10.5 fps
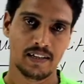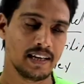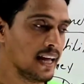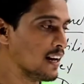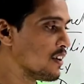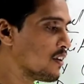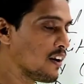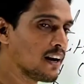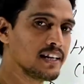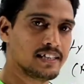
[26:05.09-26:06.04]

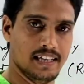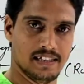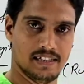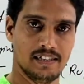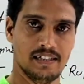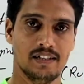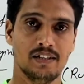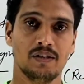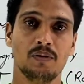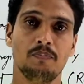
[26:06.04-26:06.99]
encourages
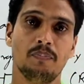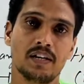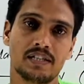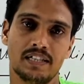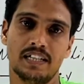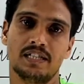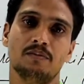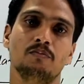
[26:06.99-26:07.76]
to purchase